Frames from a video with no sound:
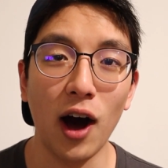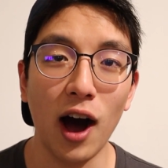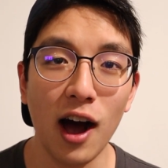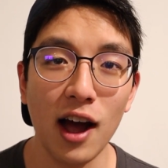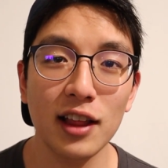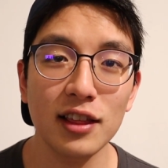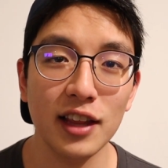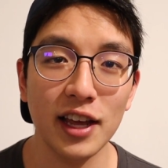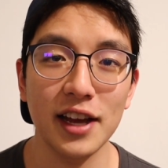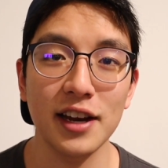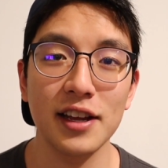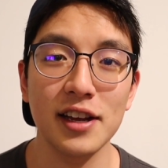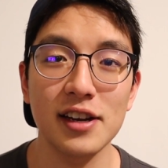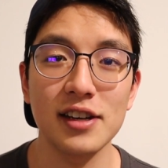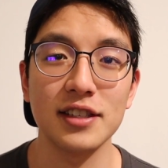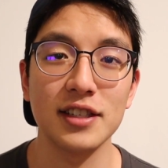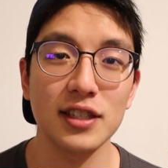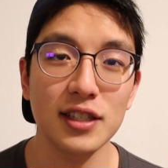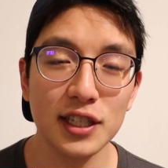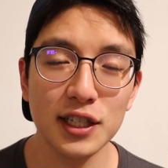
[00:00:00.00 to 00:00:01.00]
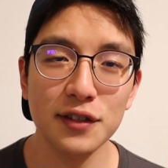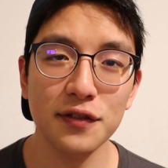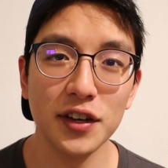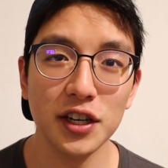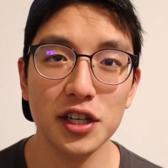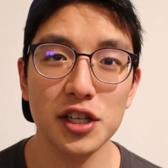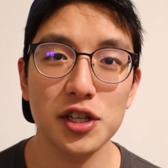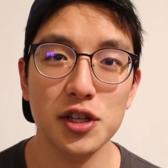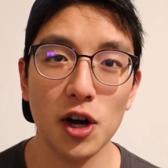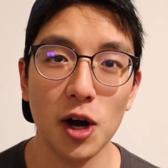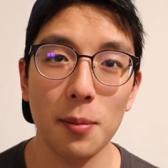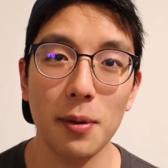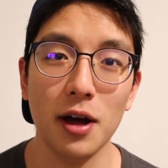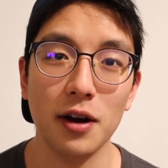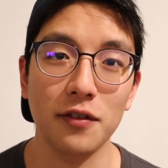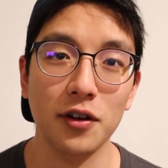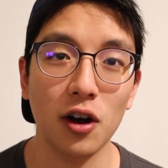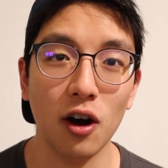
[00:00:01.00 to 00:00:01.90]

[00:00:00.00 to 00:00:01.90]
I landed a 6-figure job out of